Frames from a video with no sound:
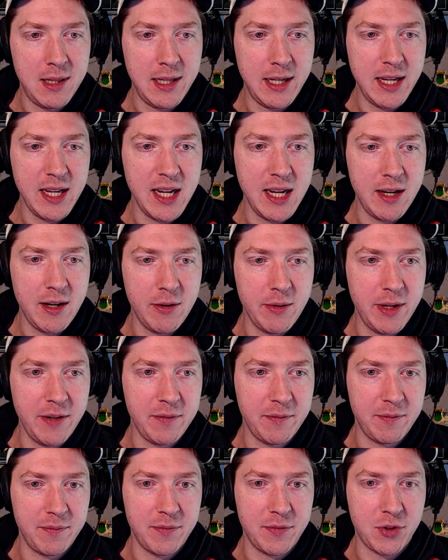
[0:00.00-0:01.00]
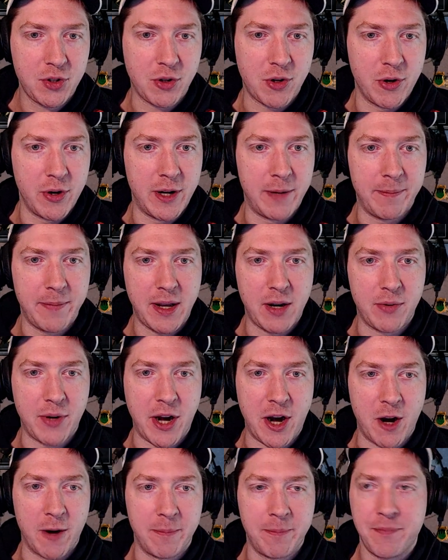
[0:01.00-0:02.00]
You know what? Screw it. I don't
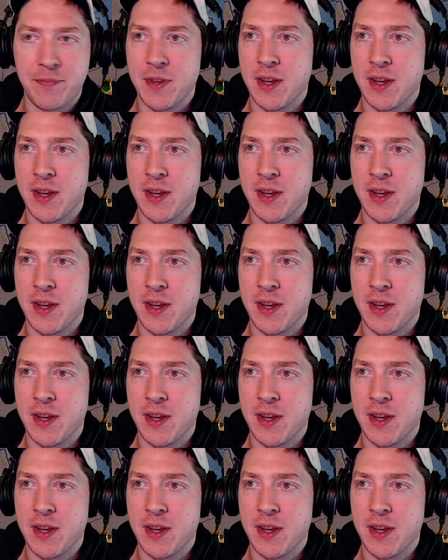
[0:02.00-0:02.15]
care.